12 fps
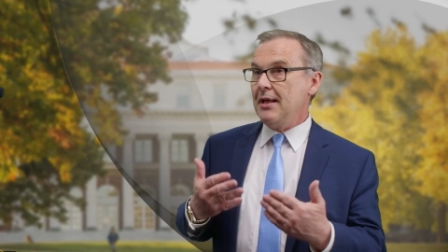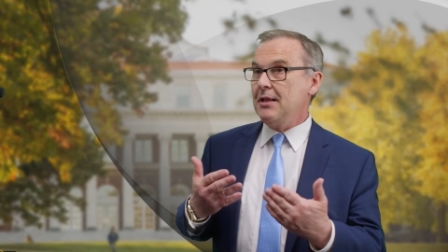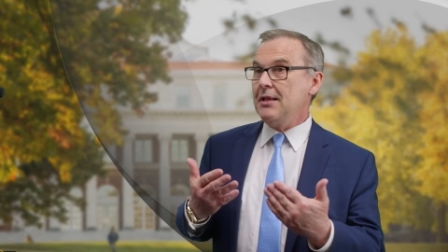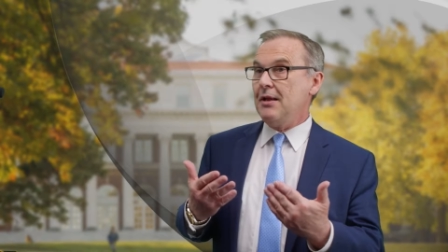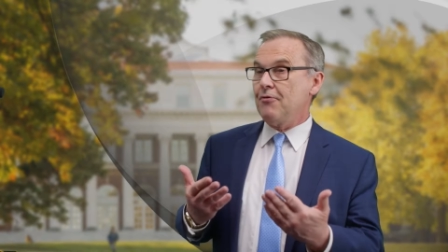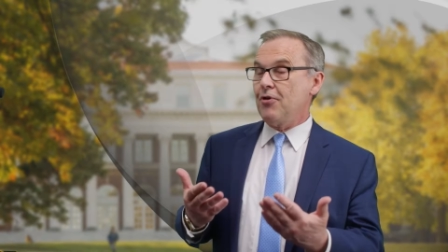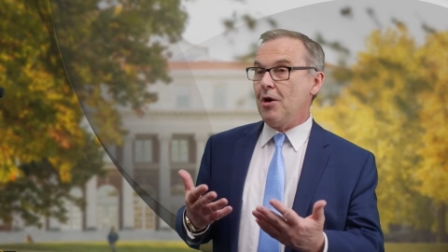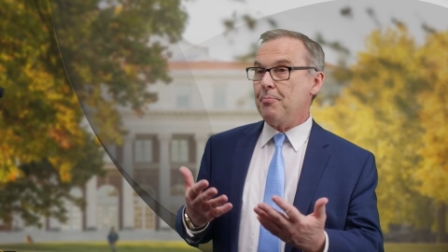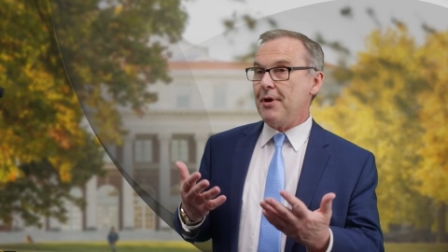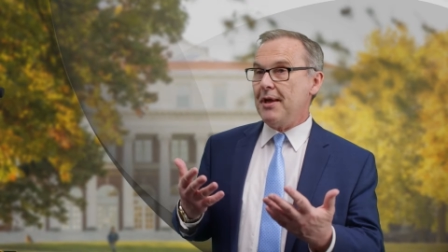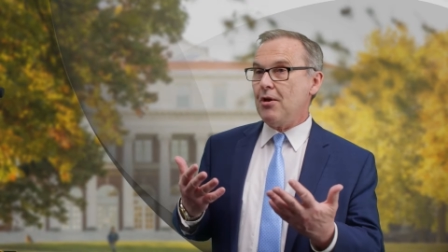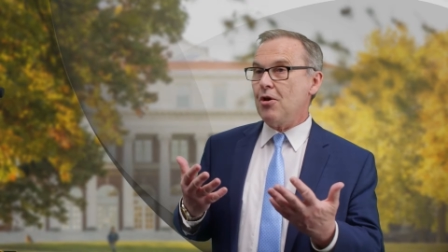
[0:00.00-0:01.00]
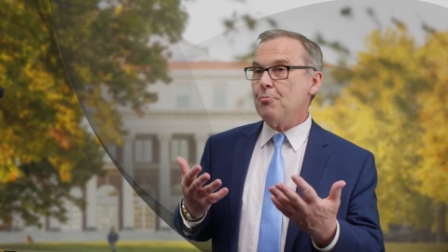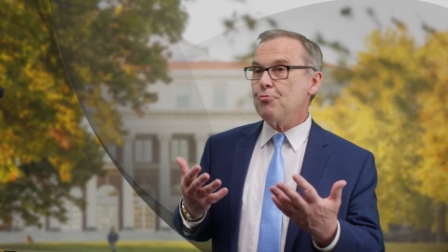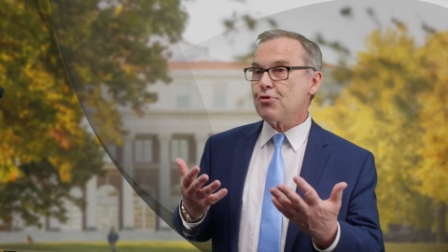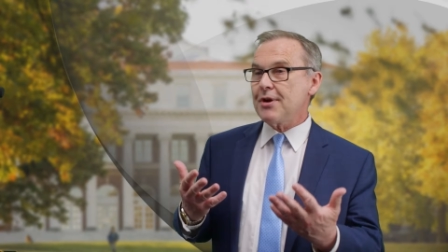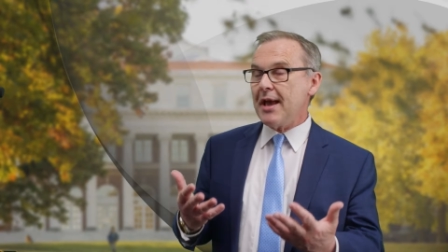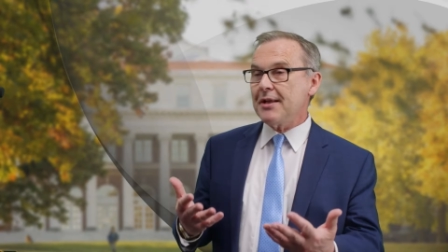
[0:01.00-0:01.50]
and develop a
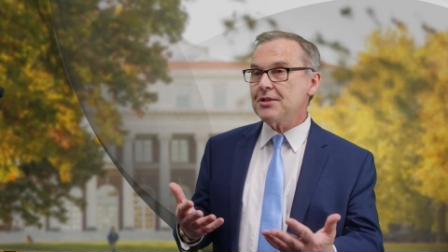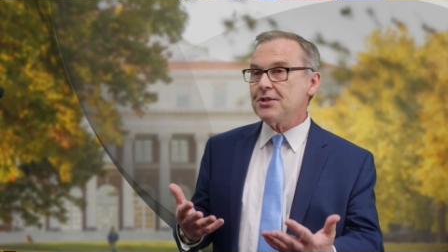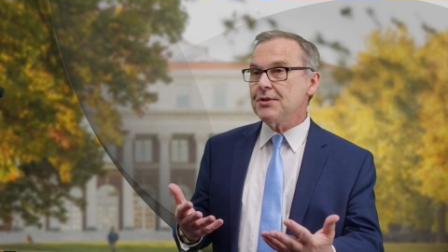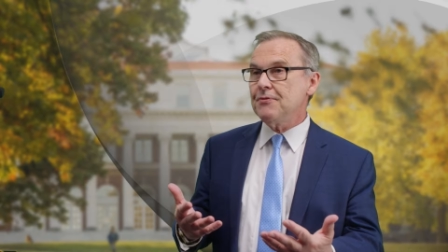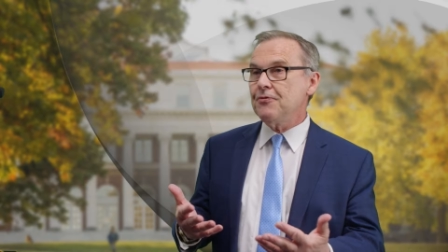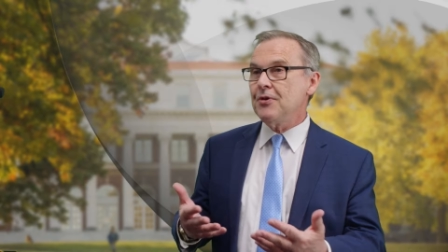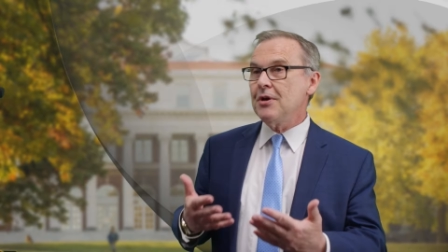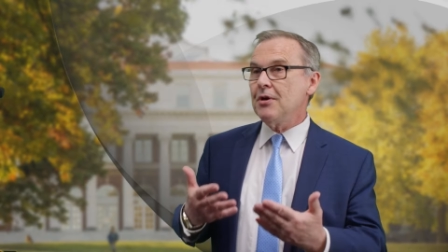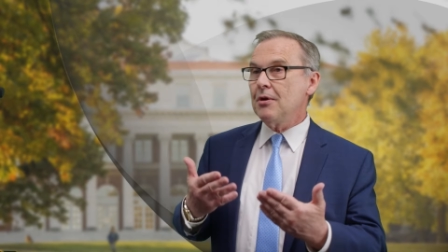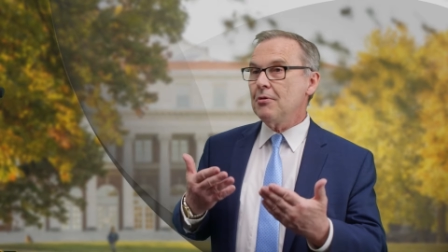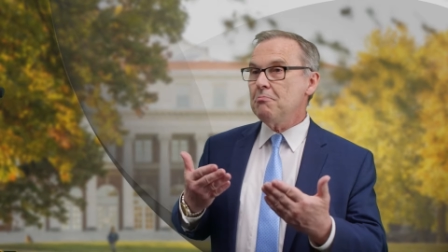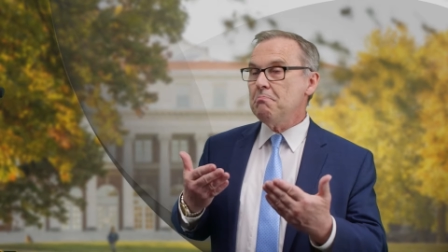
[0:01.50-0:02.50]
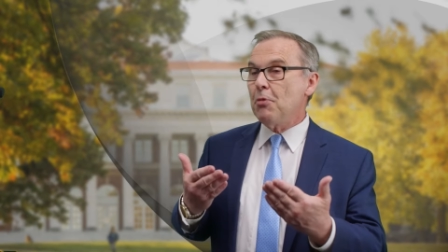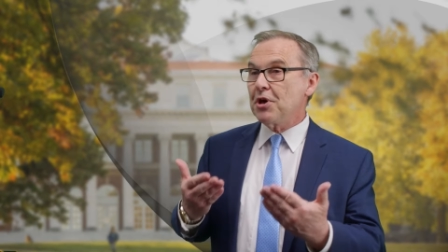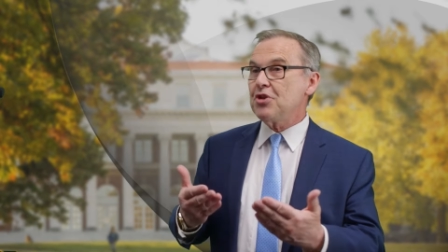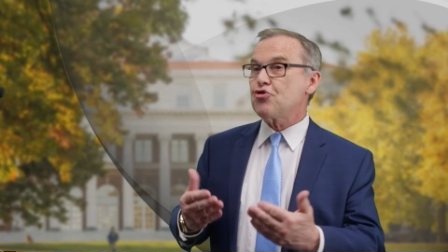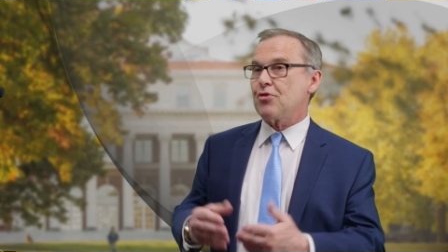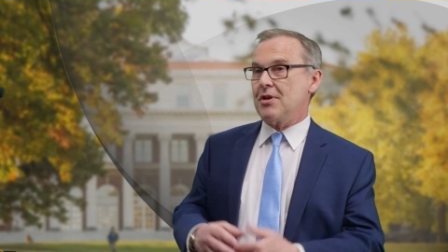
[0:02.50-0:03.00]
comprehensive
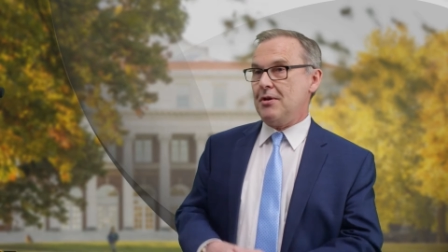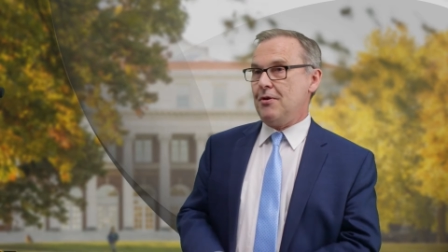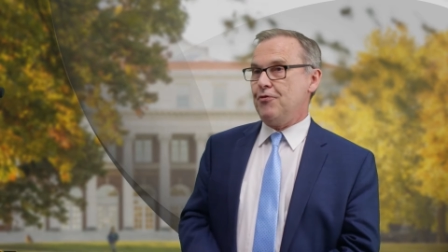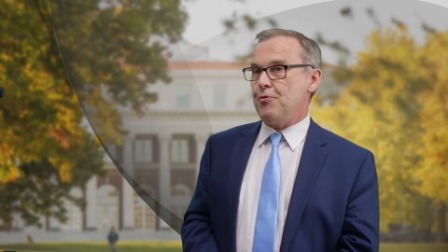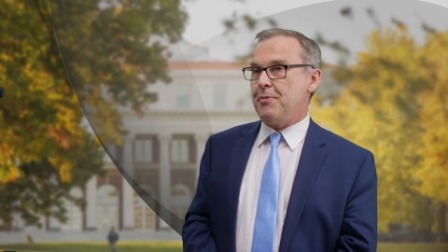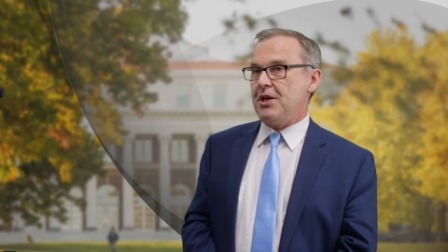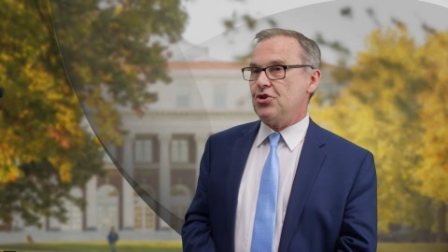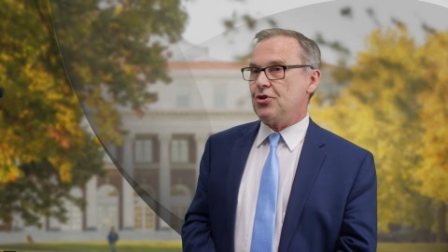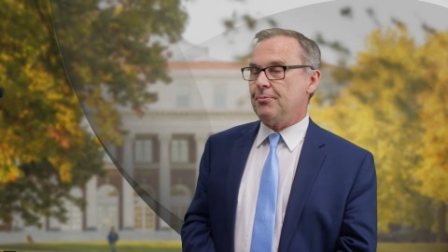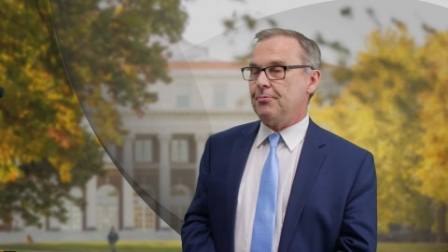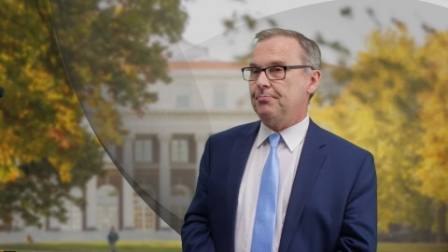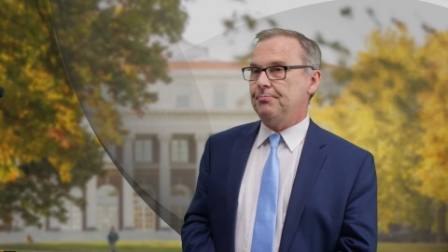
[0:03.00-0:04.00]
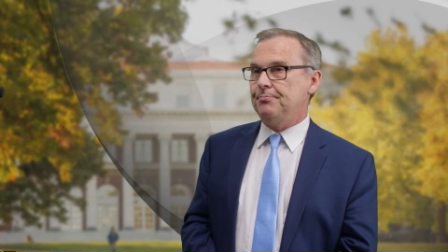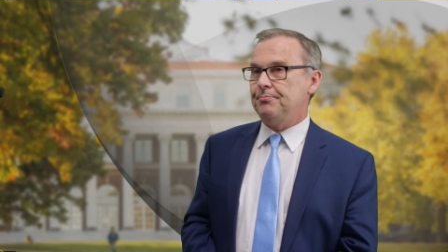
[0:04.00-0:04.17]
monitoring of the patient.